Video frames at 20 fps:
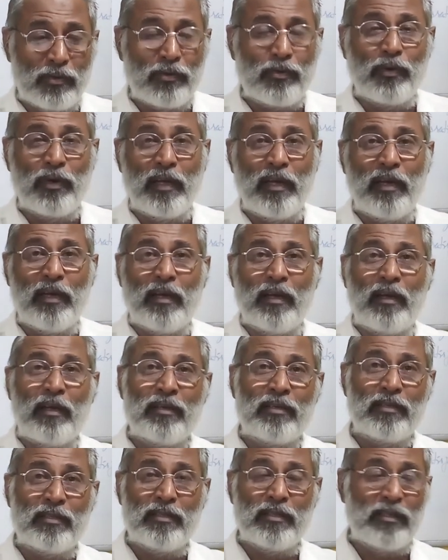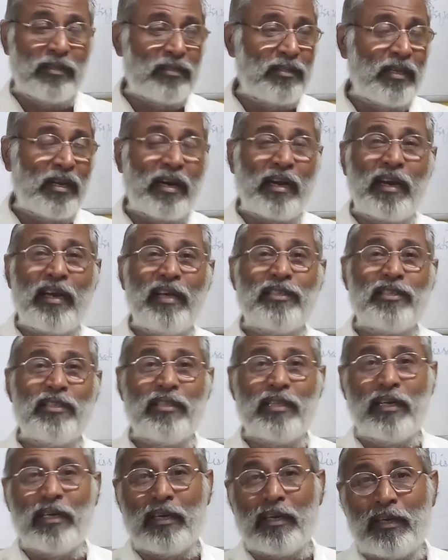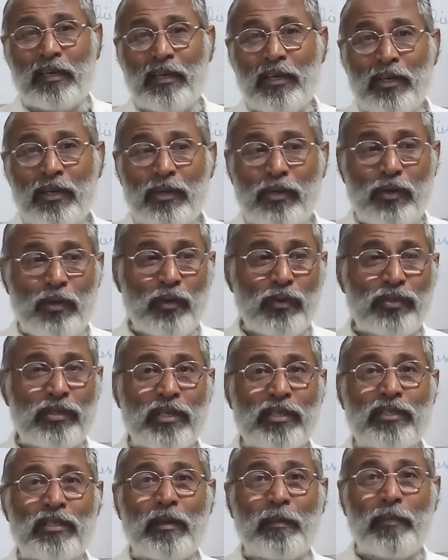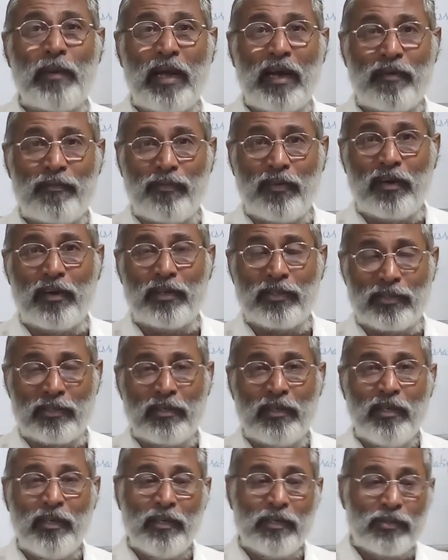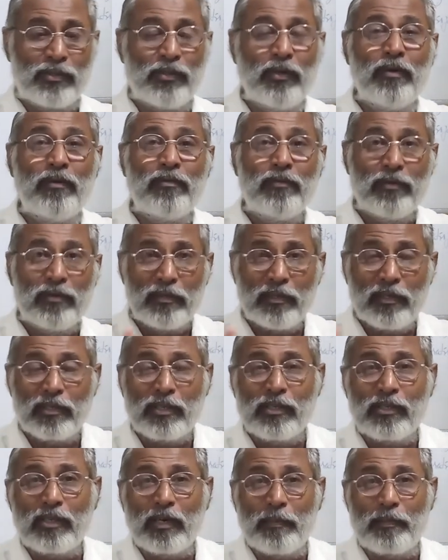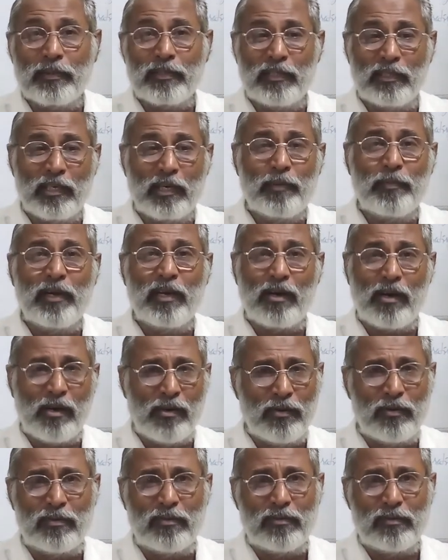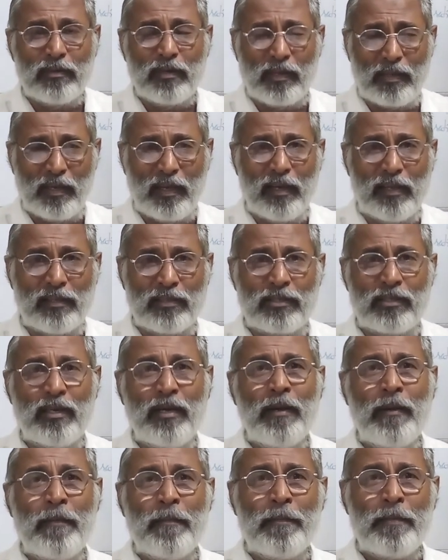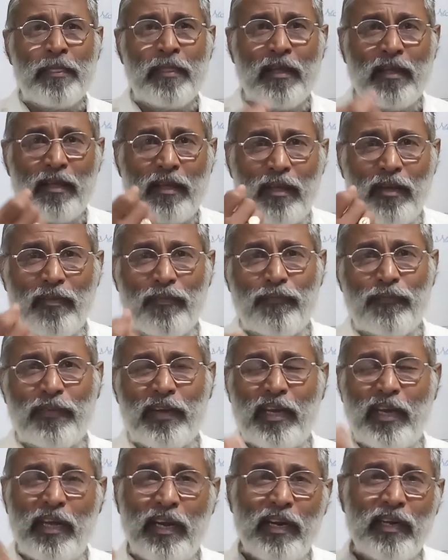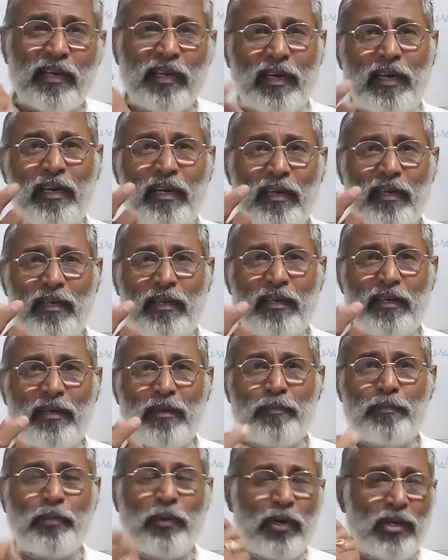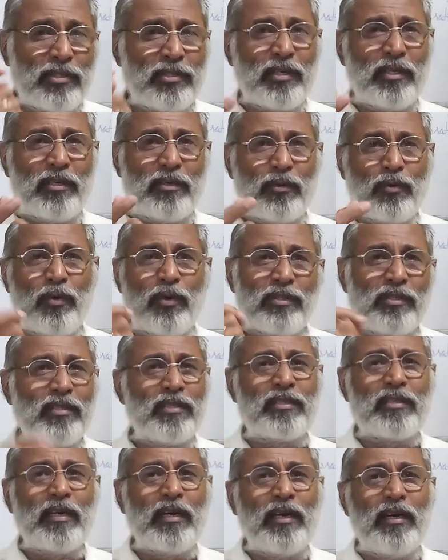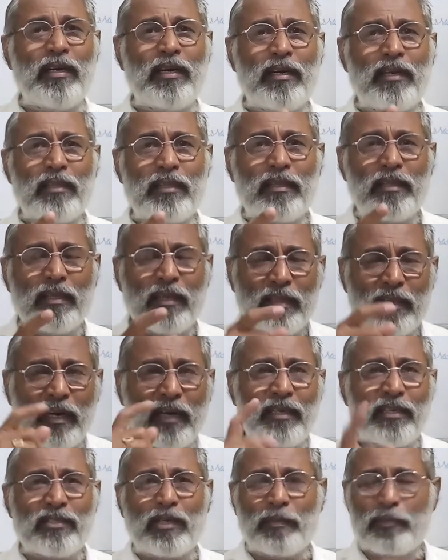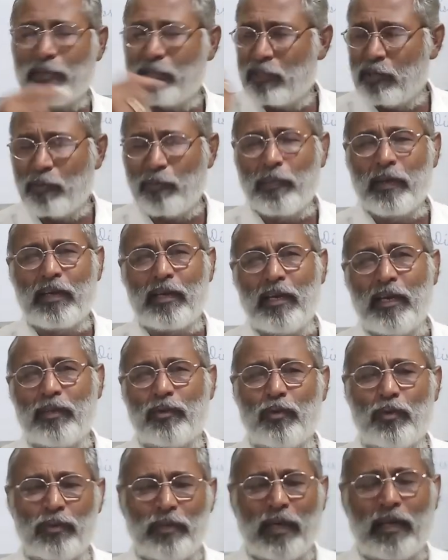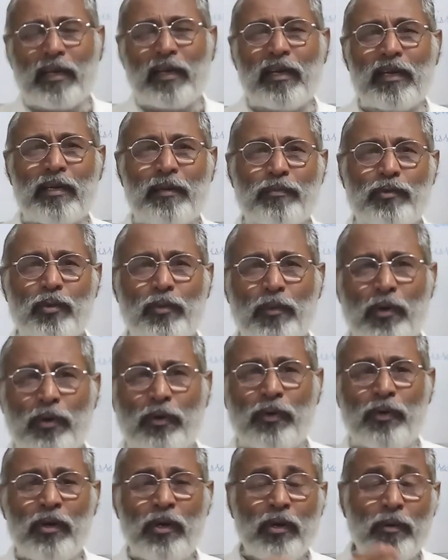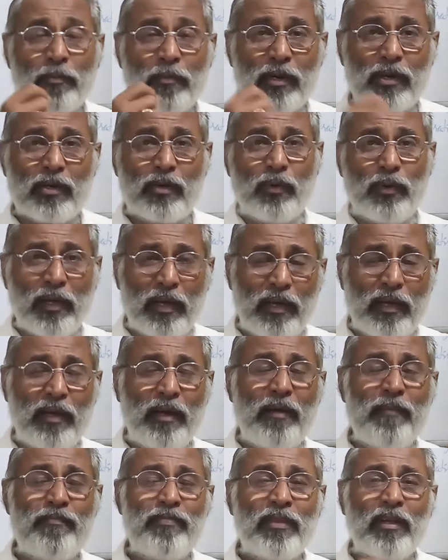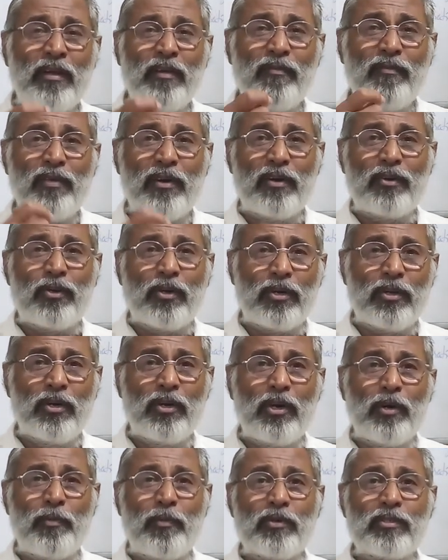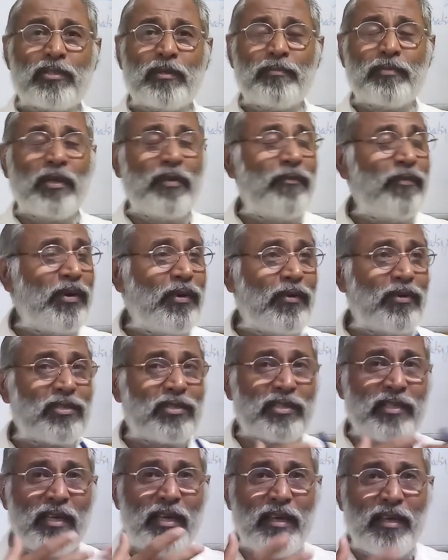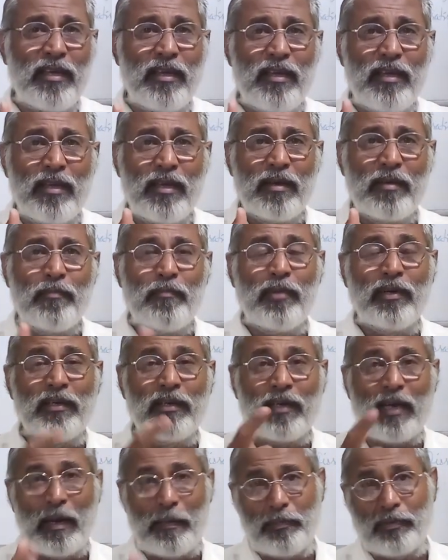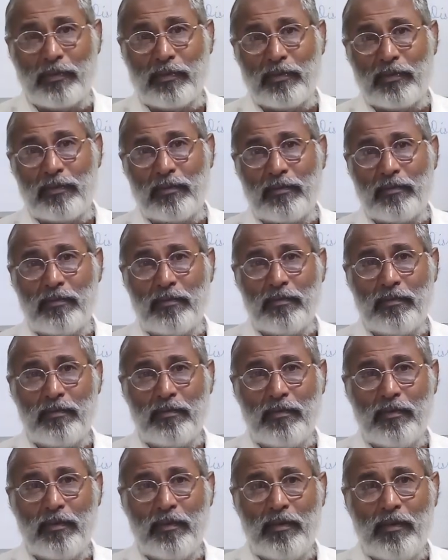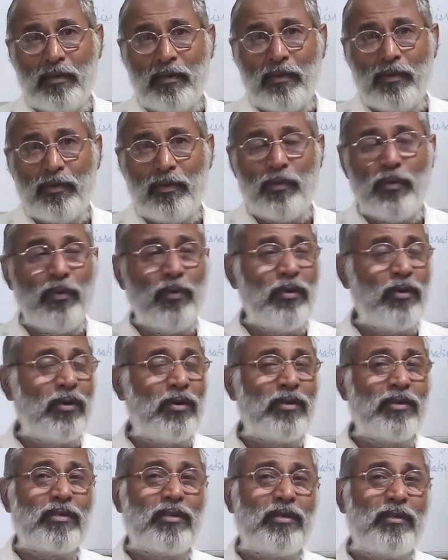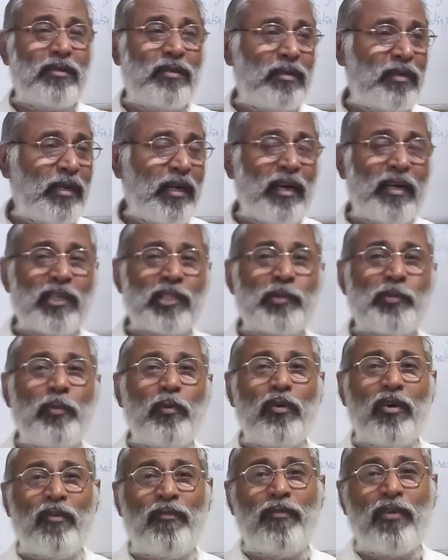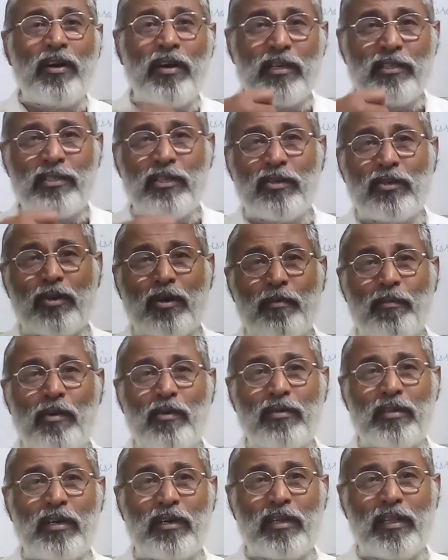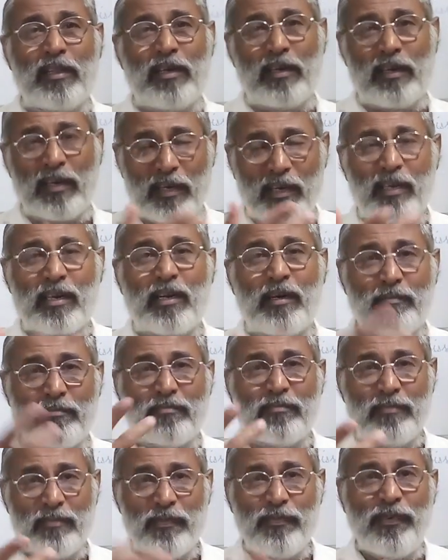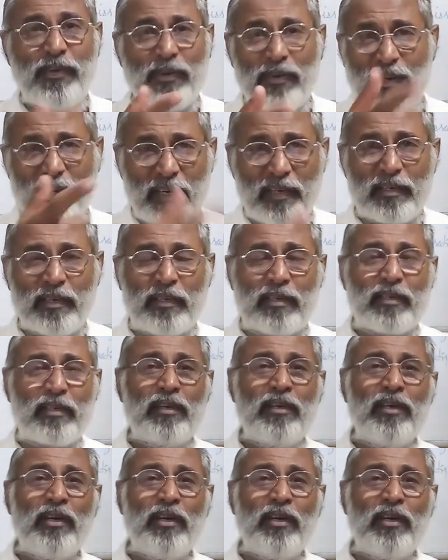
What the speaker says: Today, the rage in the news is the black fungus. So, this is represented by Rahu, nothing else. If Keta, poison, goes inside, that is represented by Ketu. That I'll come tomorrow. But today, we are talking about something we don't see, but it happens. You don't take a spoon of fungus into your mouth and tell them, let it come. We don't eat it.